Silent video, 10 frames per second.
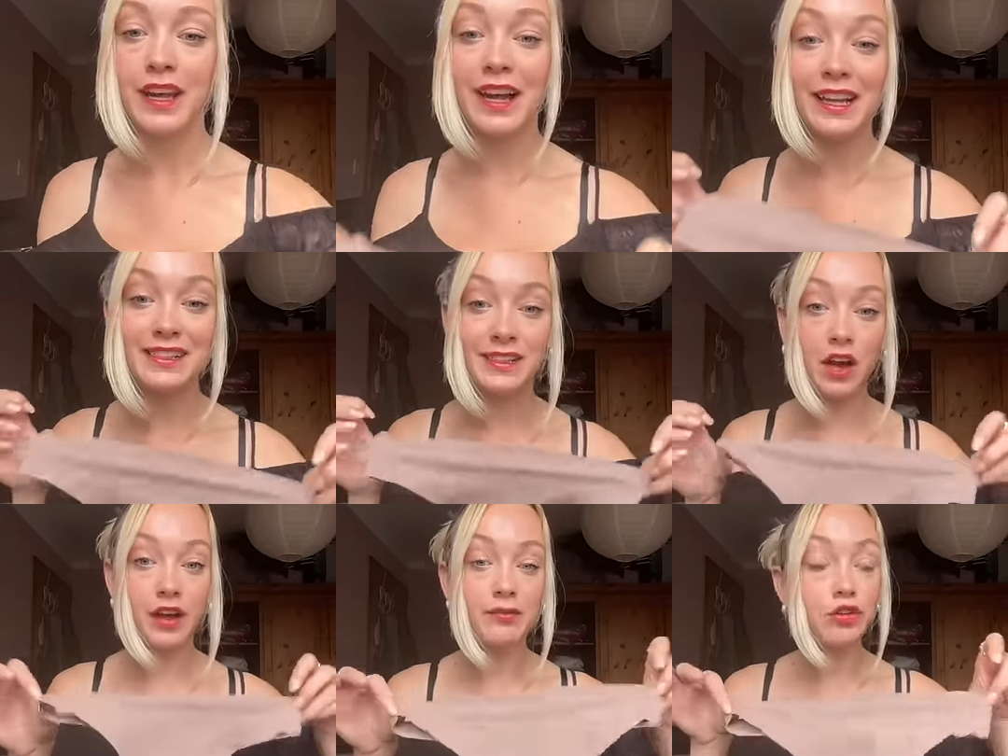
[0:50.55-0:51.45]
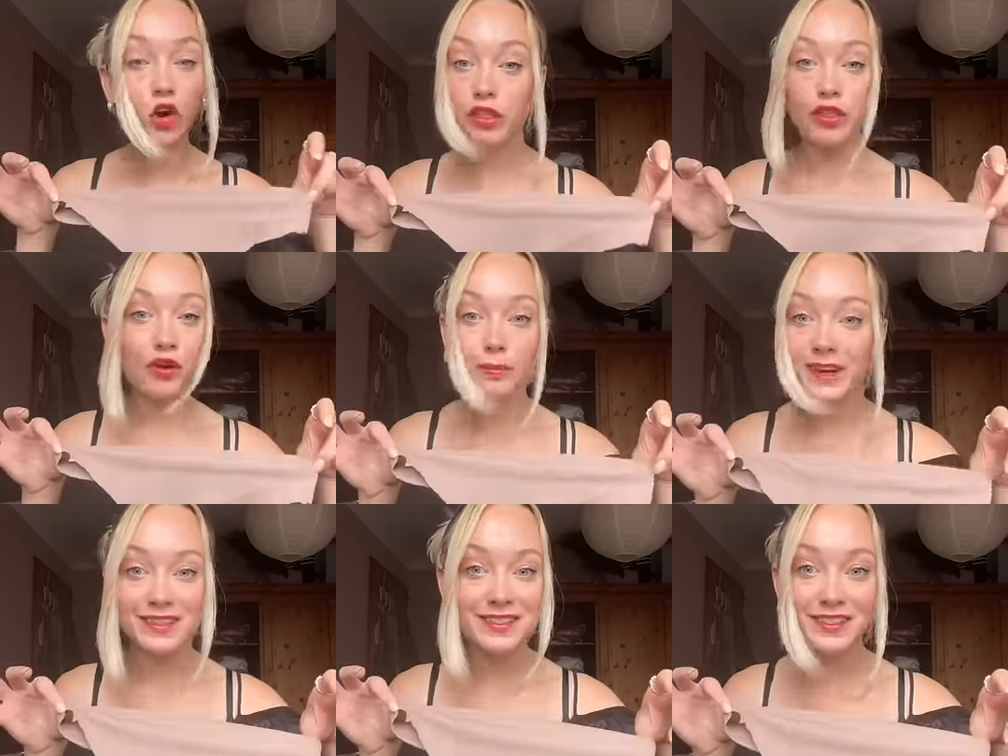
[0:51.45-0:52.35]
And listen, I am not a thong
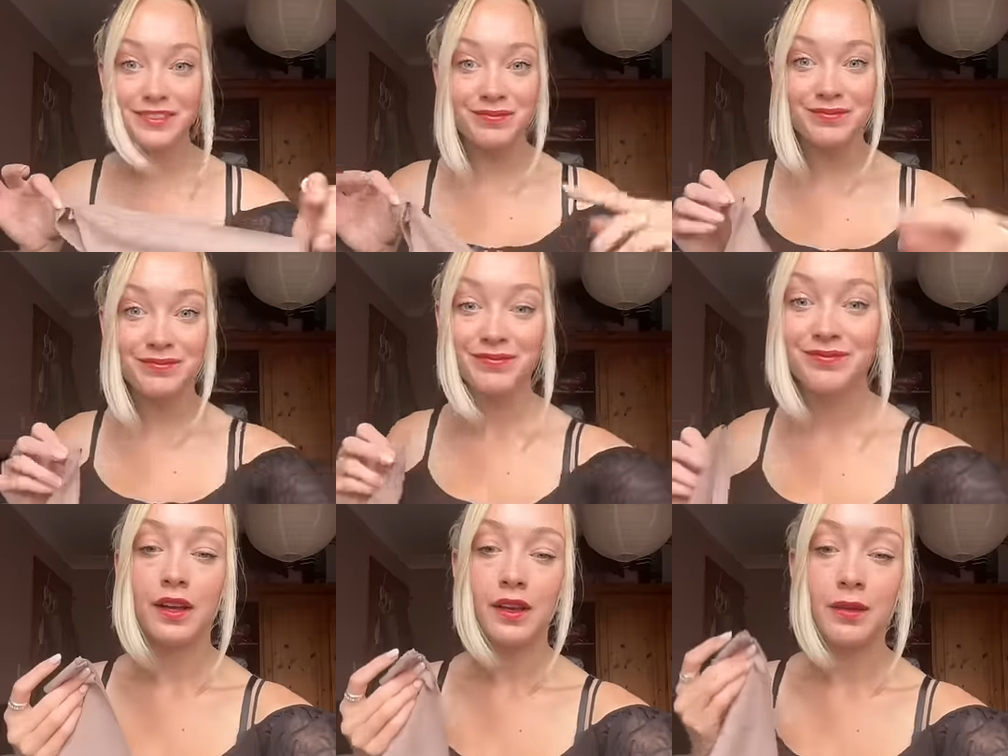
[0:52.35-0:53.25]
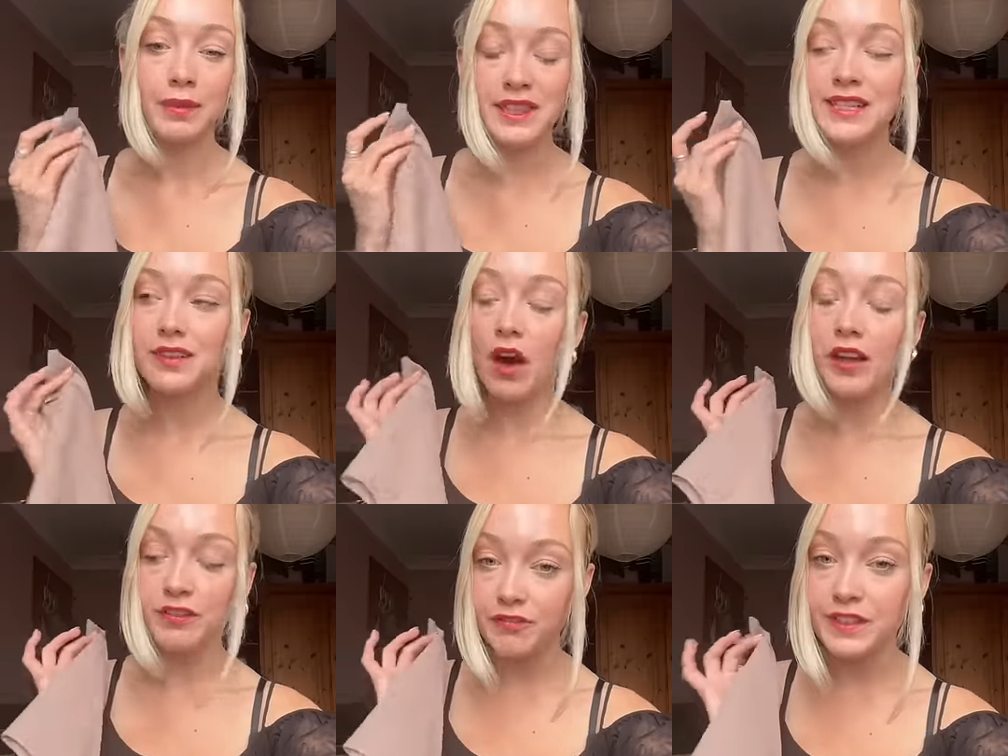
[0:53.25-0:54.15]
person, but these are
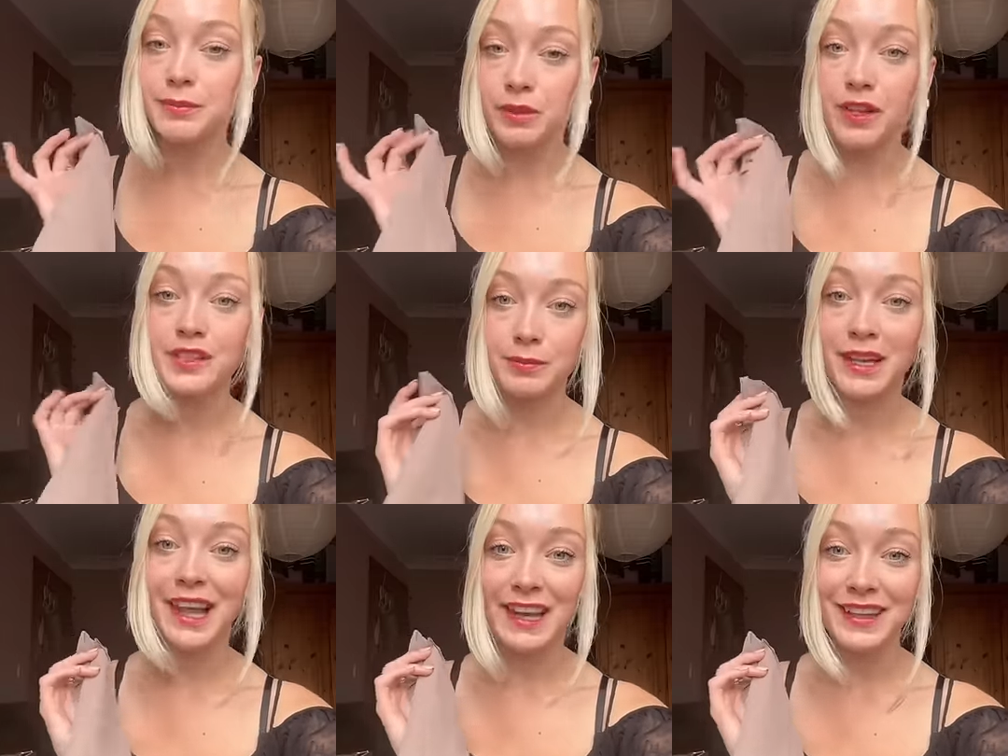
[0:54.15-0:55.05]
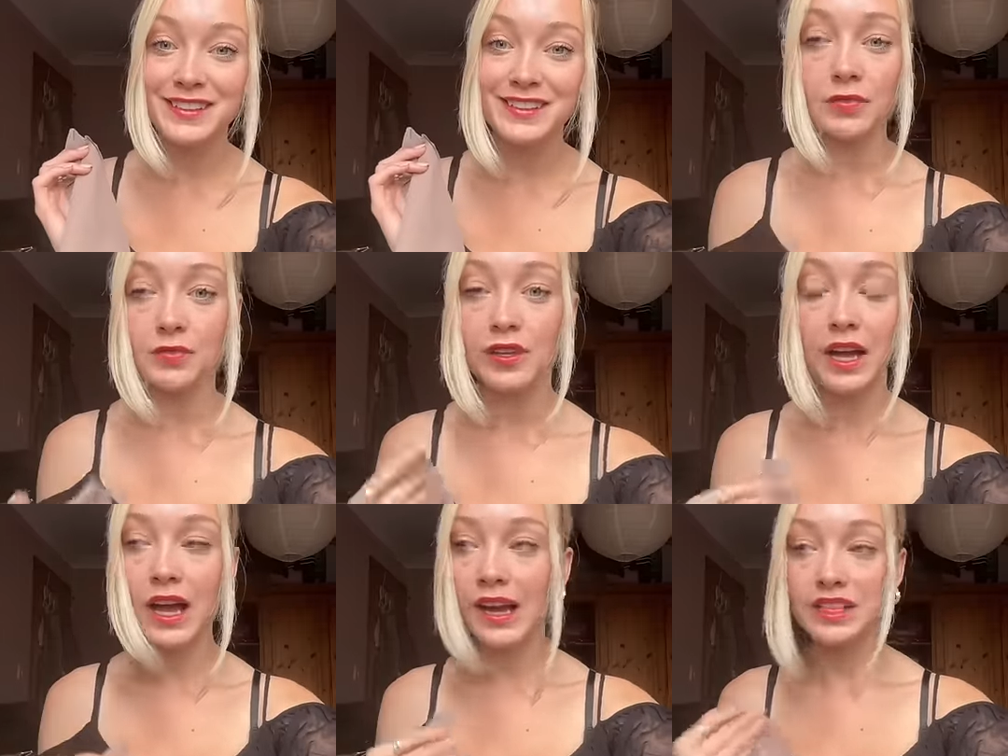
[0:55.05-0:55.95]
invisible under my leggings
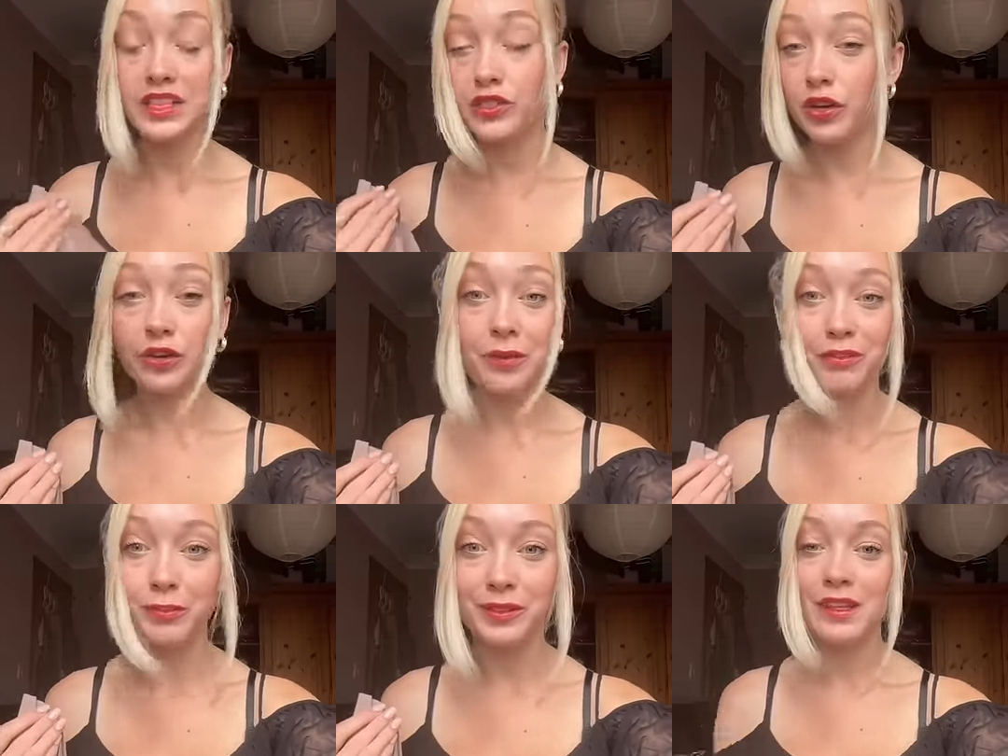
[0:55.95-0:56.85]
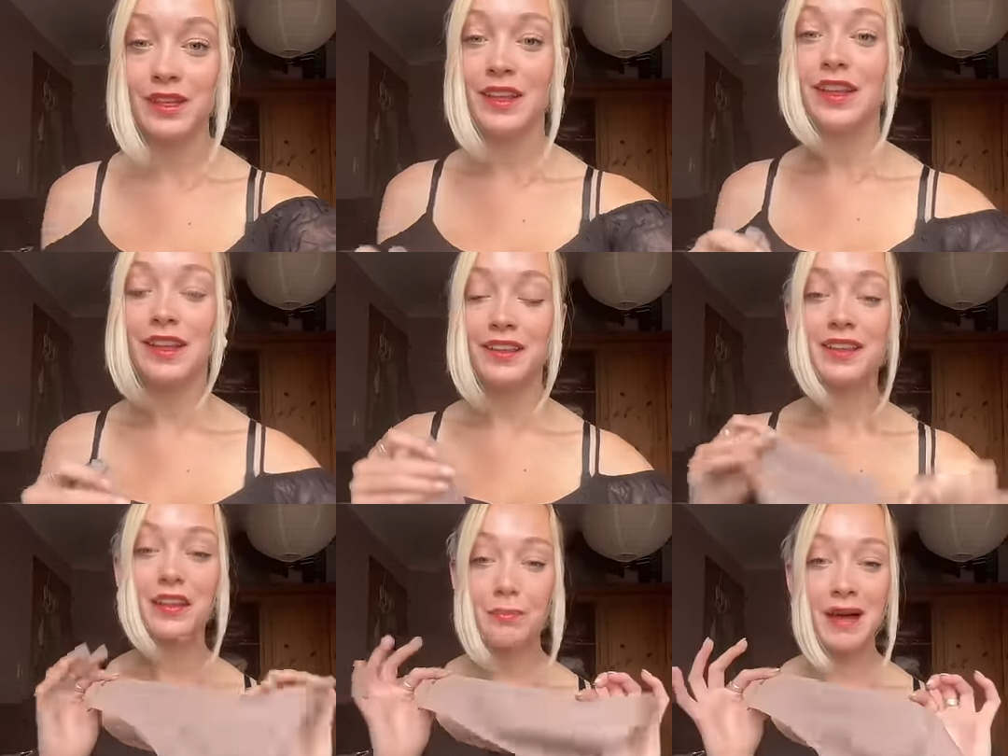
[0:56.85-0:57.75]
and actually so comfortable.
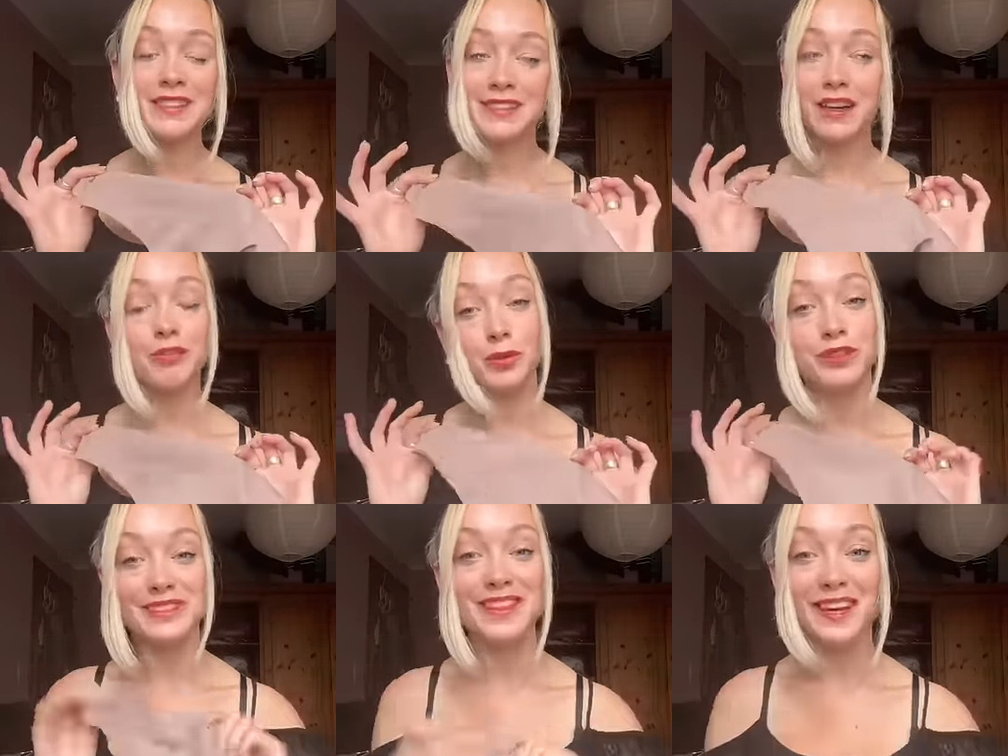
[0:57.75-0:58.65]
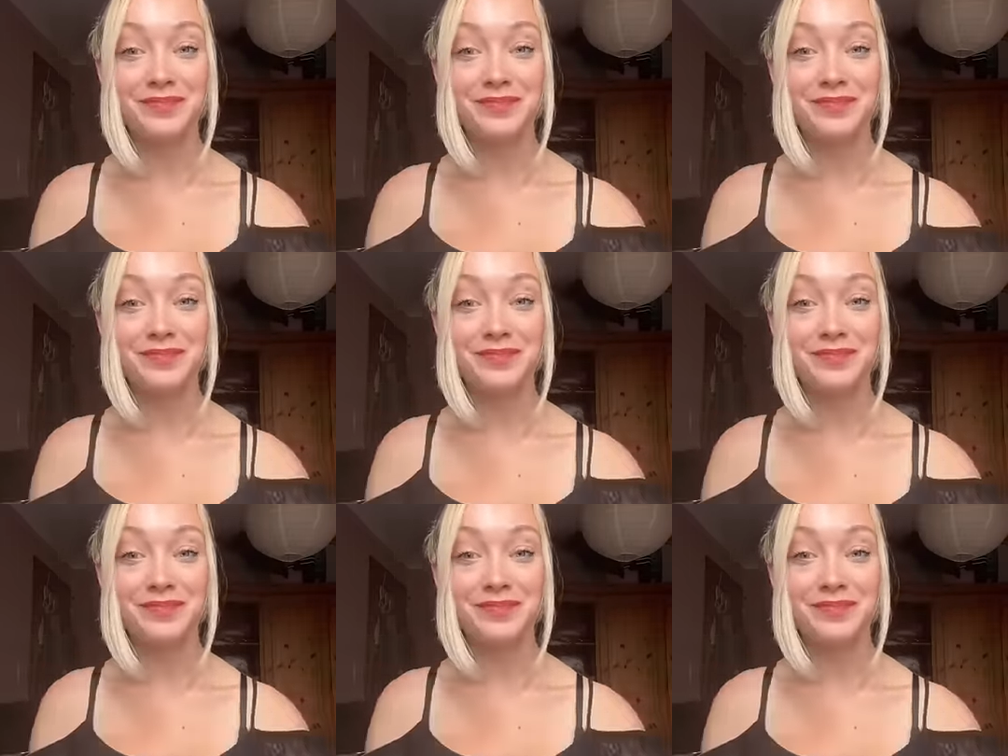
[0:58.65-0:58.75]
They're the best thing I've bought this year.